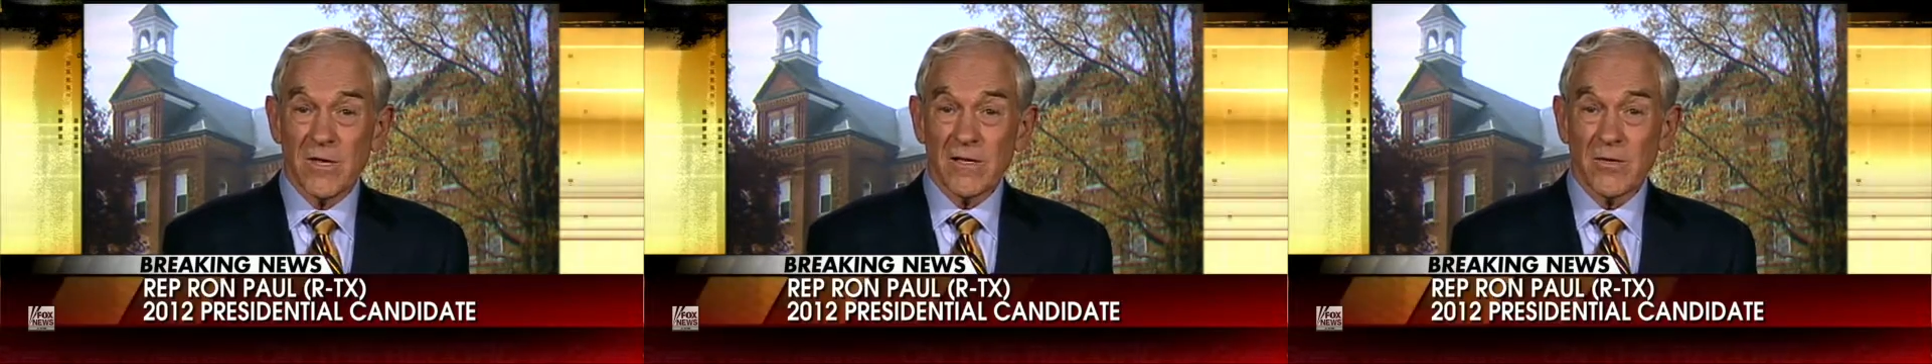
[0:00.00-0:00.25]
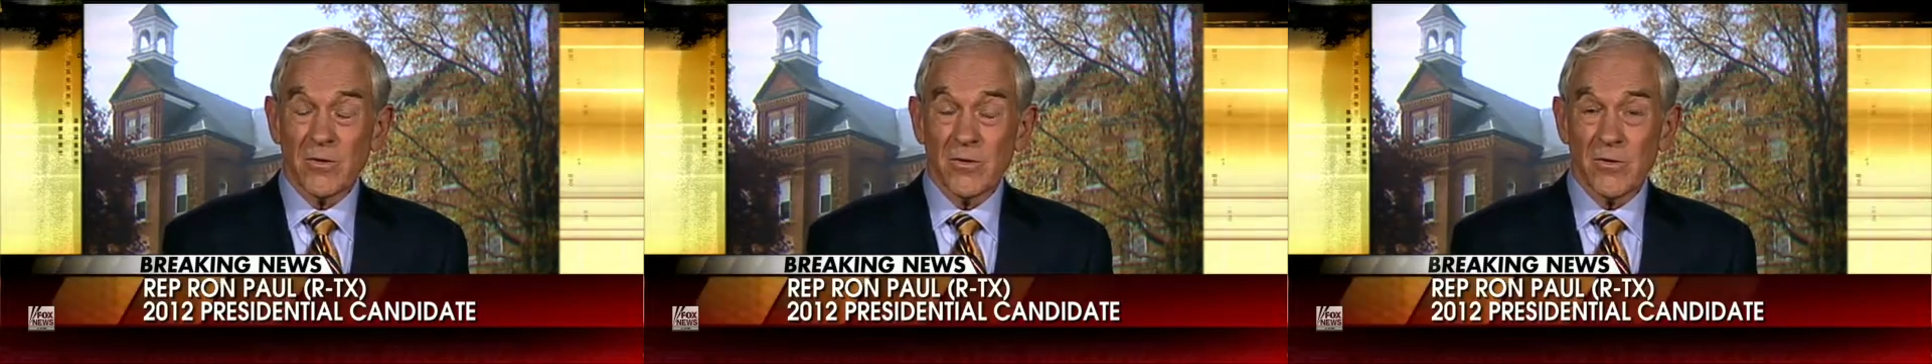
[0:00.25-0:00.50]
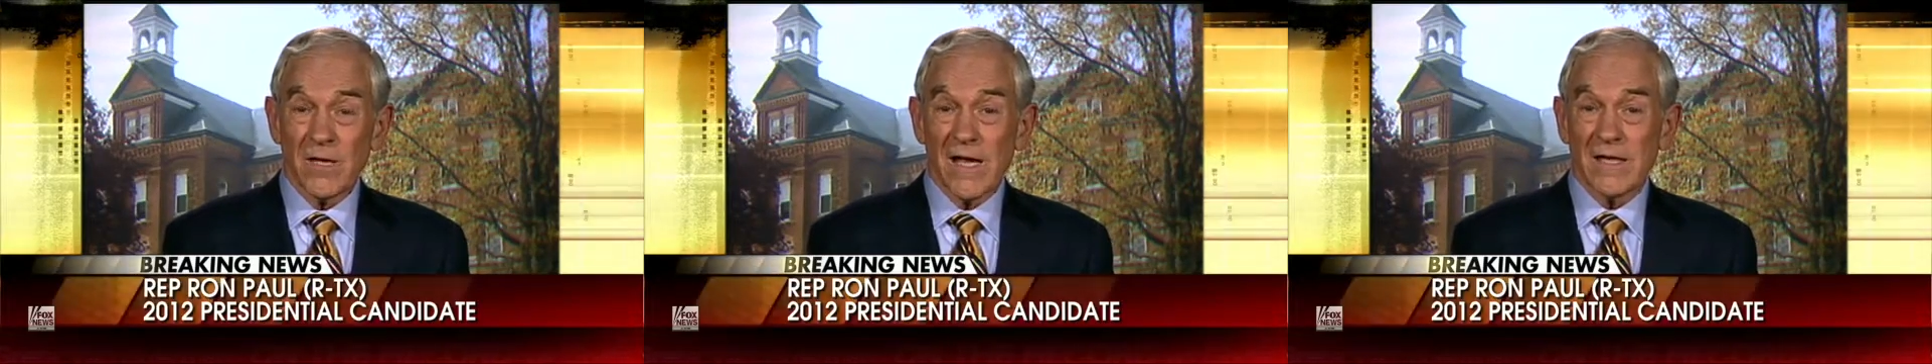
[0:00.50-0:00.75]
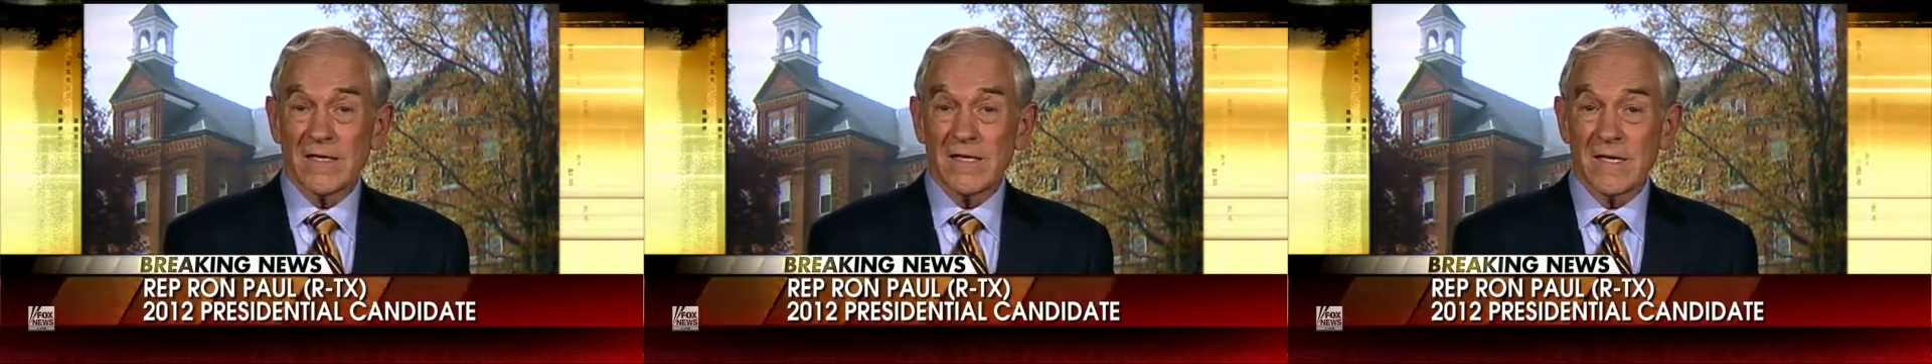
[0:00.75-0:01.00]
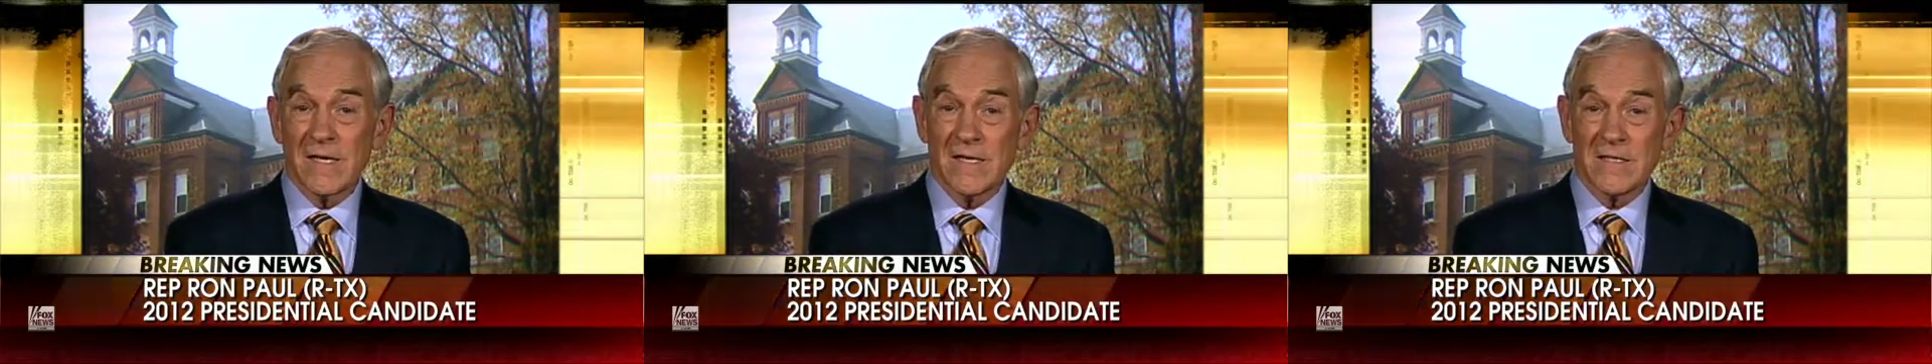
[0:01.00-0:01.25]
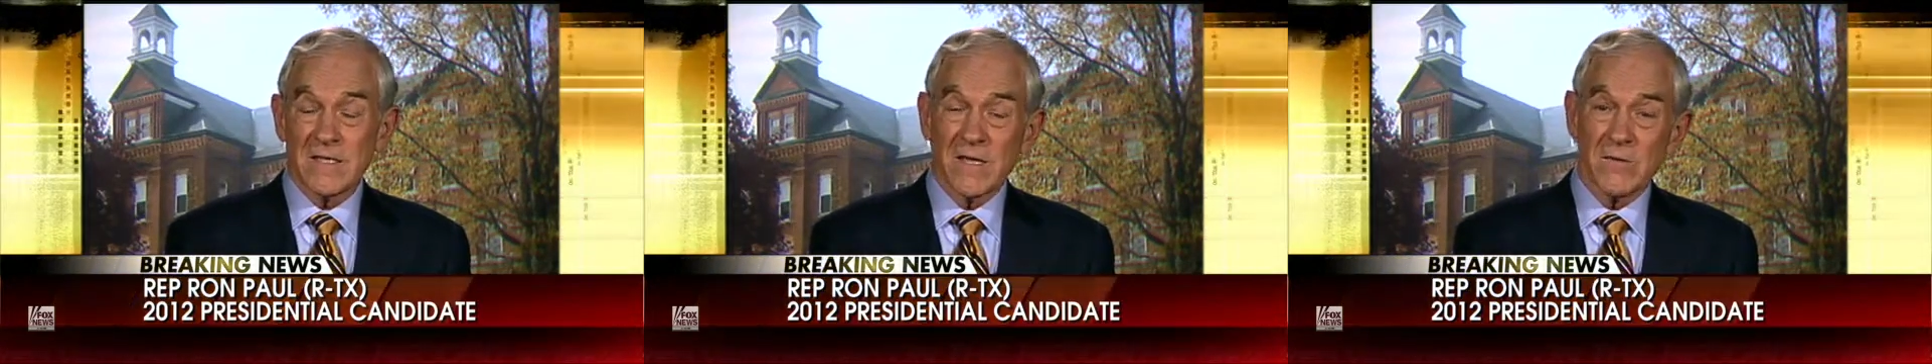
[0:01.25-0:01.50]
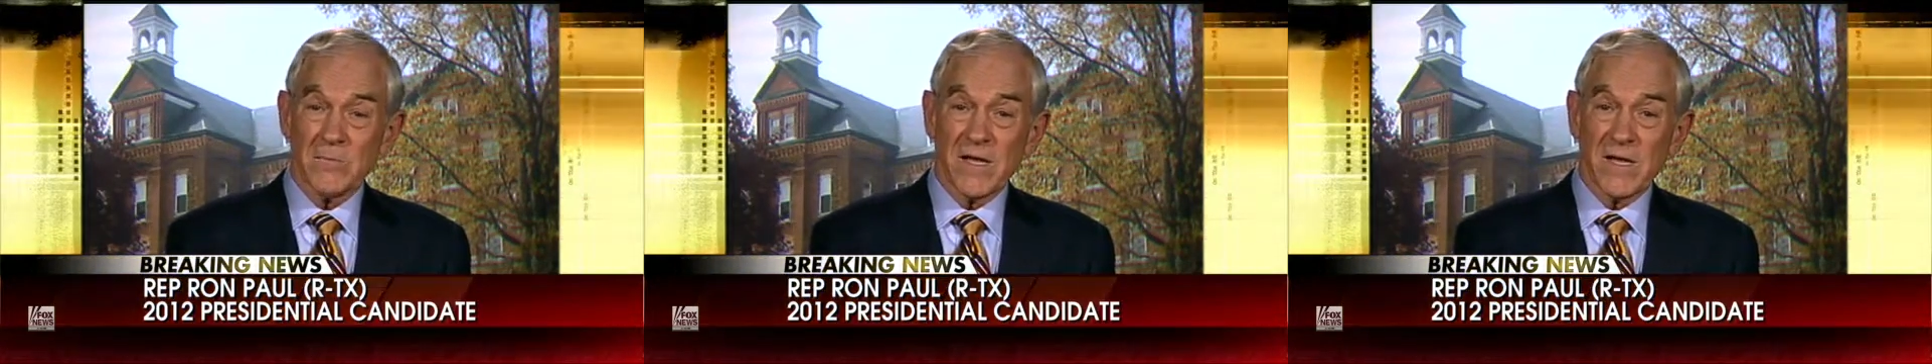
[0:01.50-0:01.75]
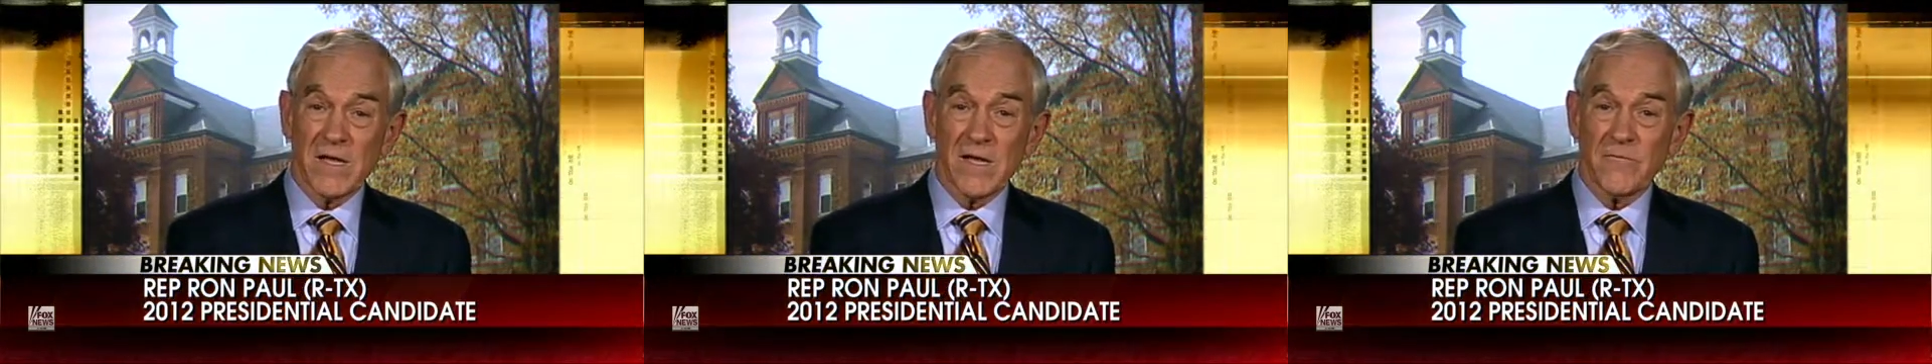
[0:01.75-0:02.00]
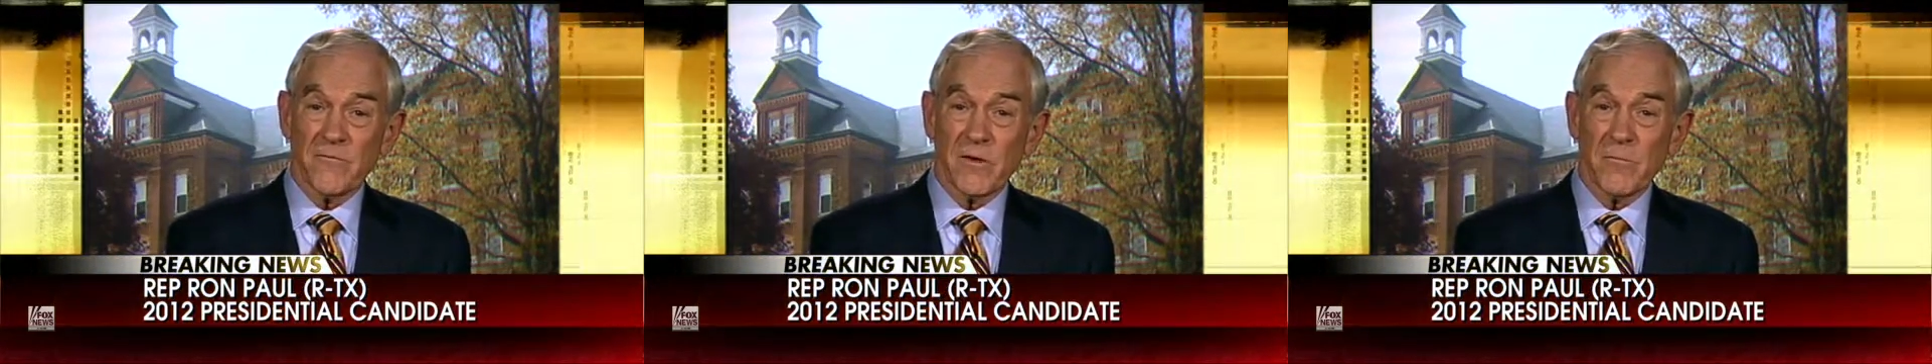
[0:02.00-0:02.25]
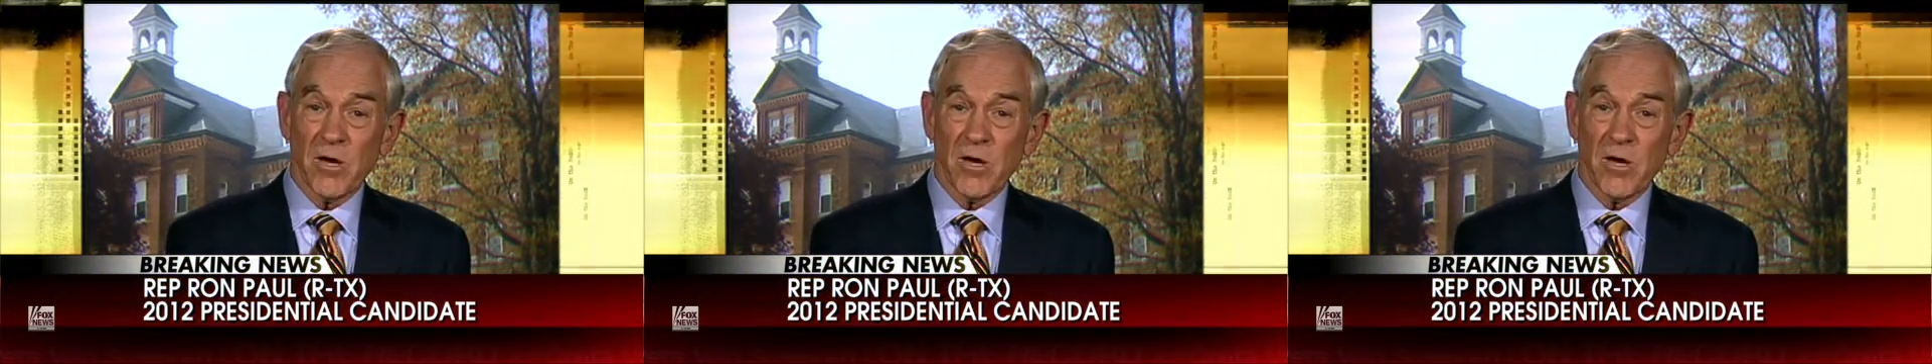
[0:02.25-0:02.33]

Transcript: the whole ideas that are behind free